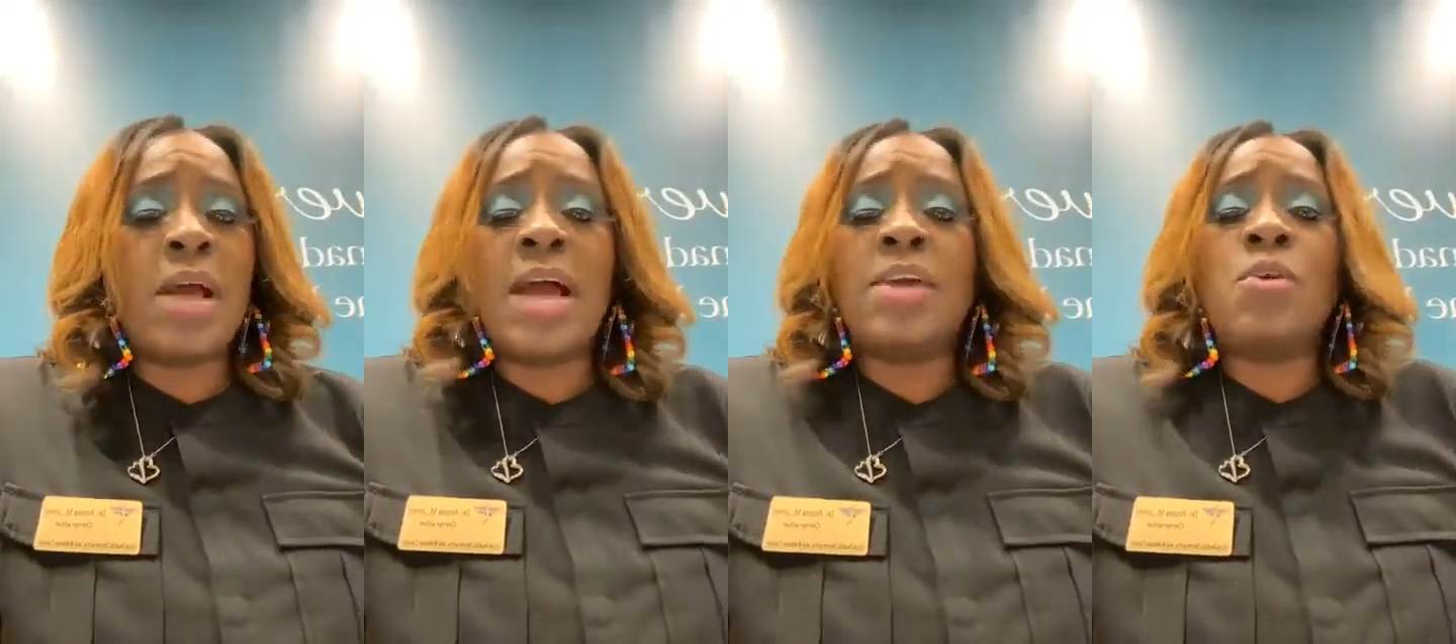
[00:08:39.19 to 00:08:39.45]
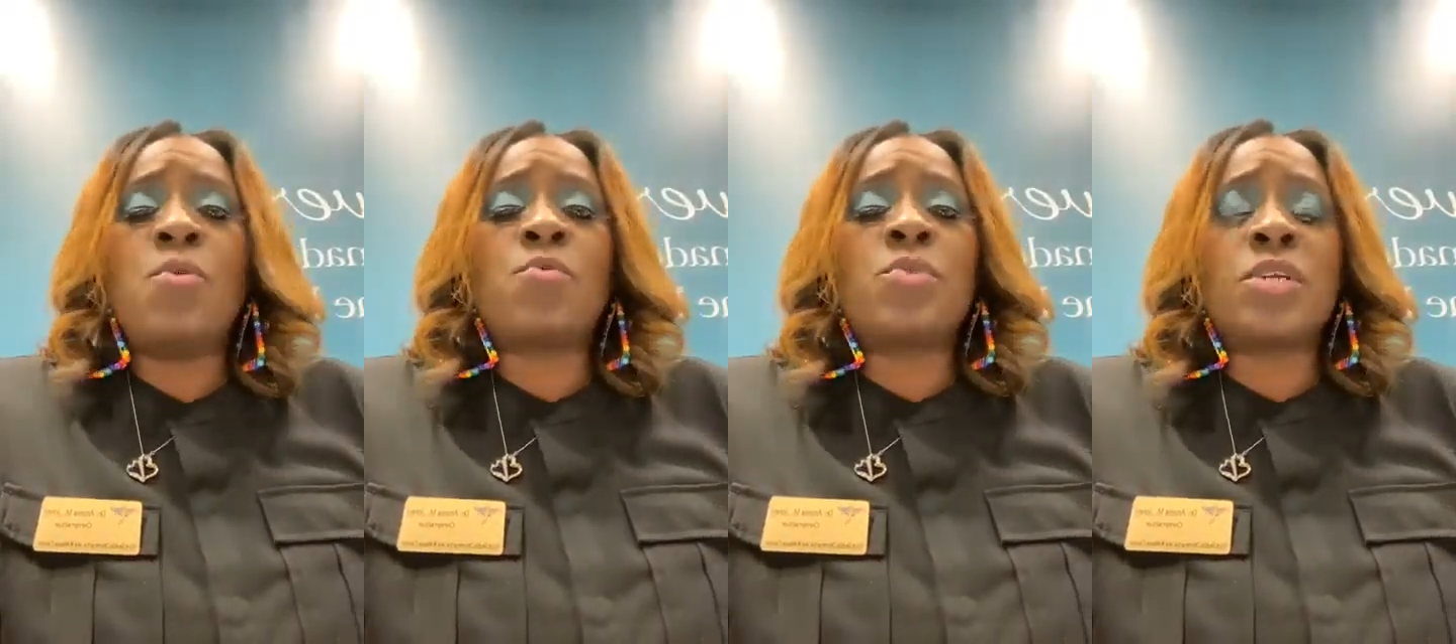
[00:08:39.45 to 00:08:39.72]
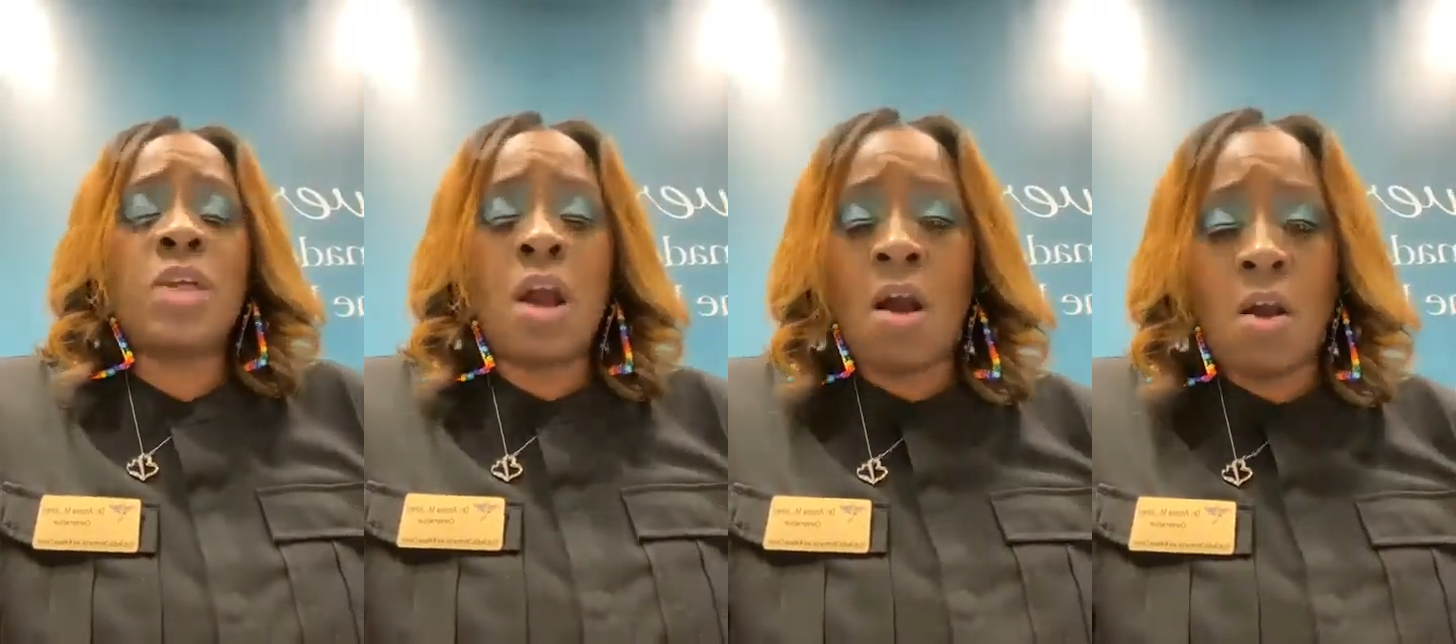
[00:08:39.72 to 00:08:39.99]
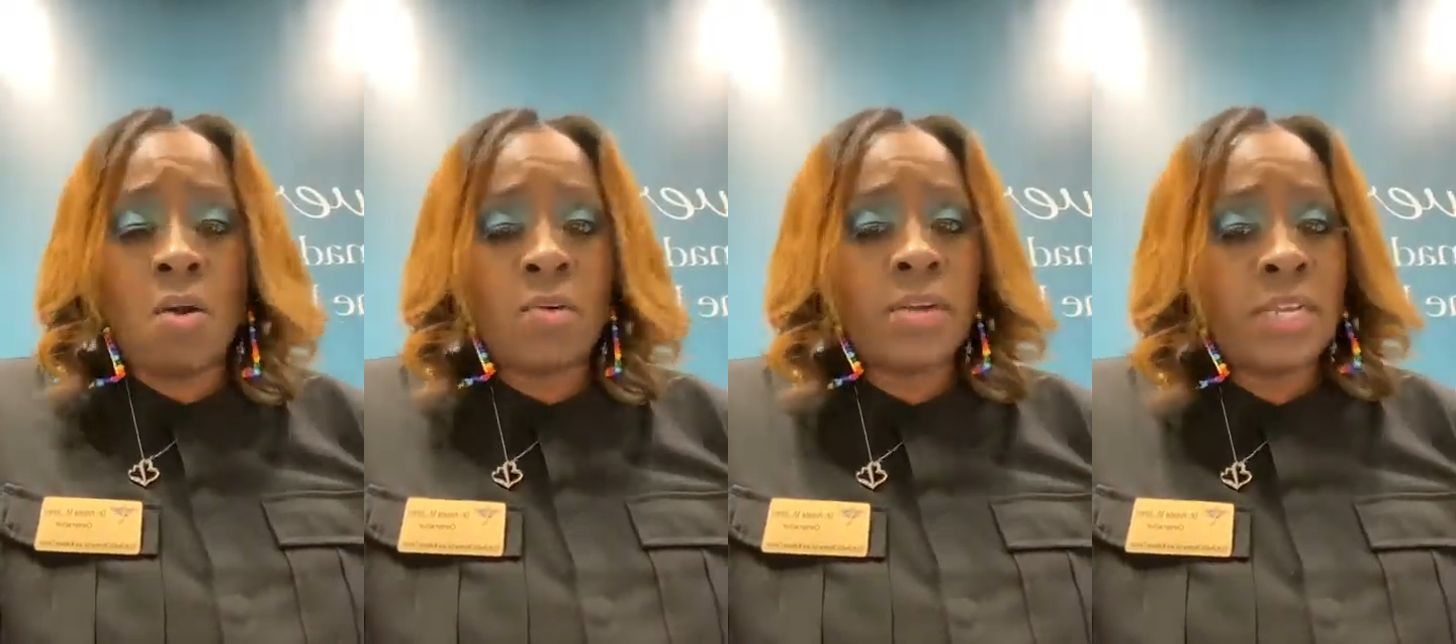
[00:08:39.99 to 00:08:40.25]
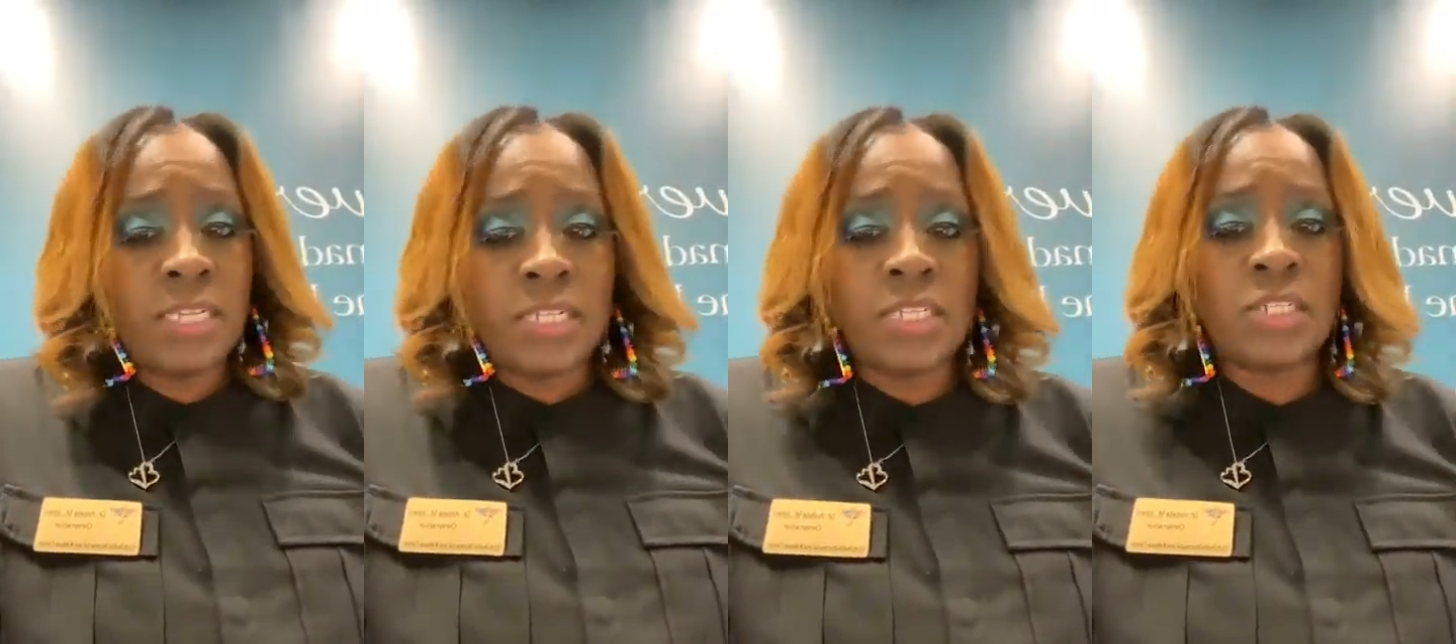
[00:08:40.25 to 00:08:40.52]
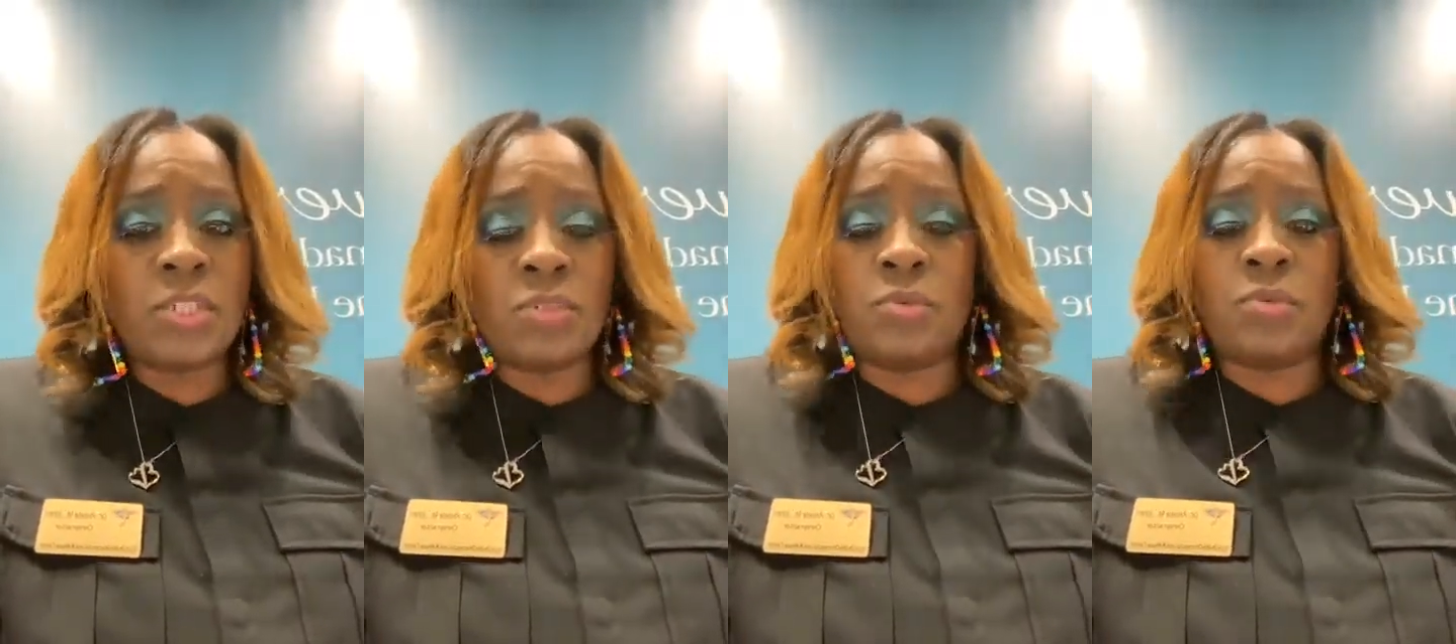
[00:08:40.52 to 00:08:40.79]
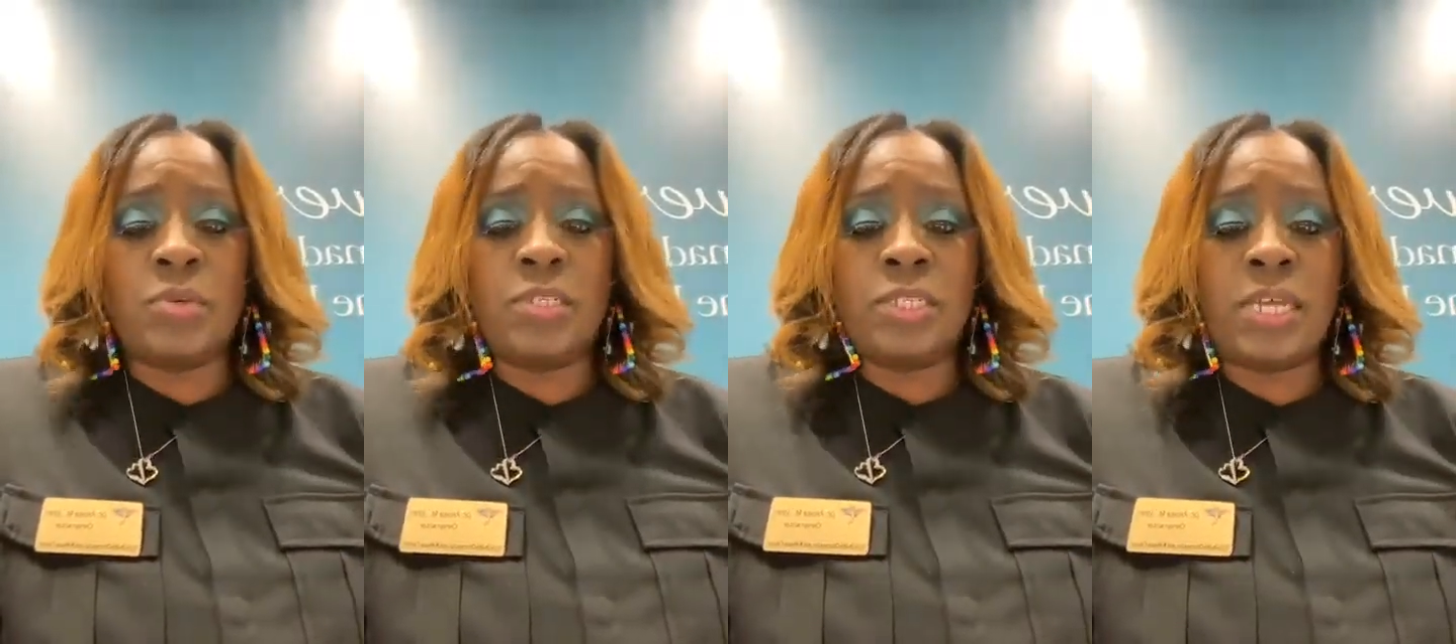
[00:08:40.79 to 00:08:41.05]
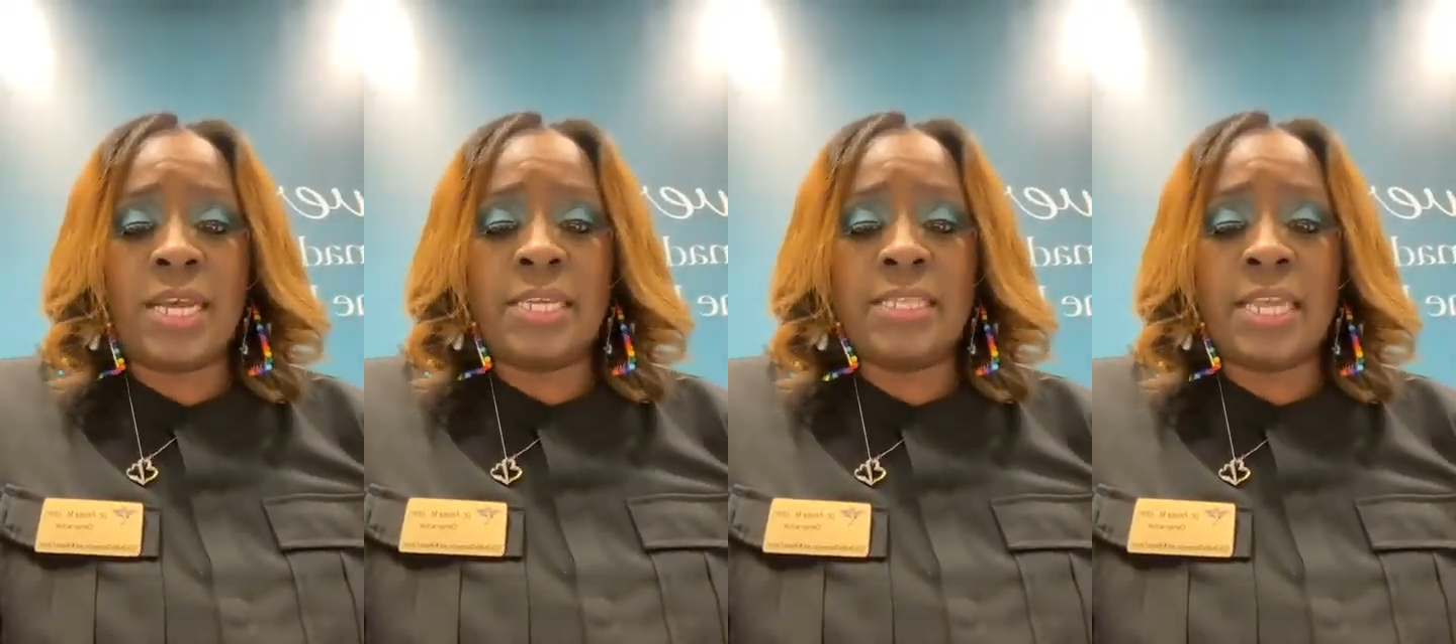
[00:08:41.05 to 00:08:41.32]
don't recall any stories
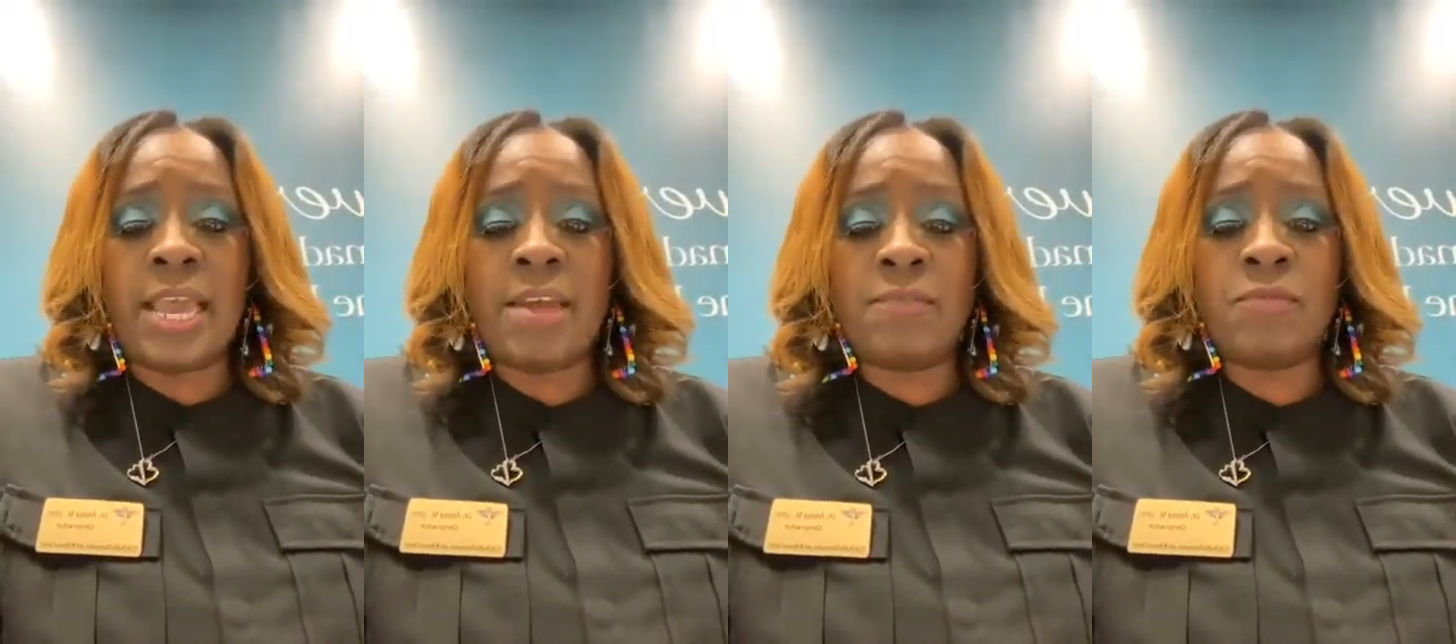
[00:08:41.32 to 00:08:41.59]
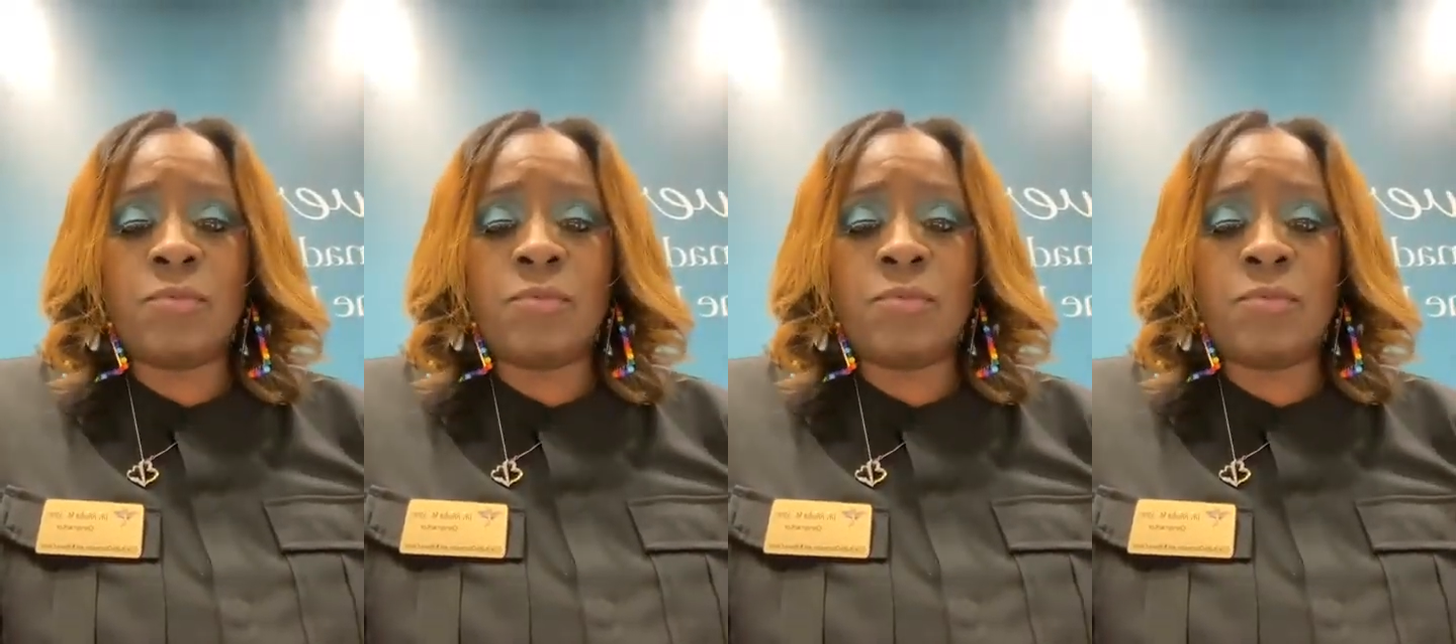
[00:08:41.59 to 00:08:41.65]
like that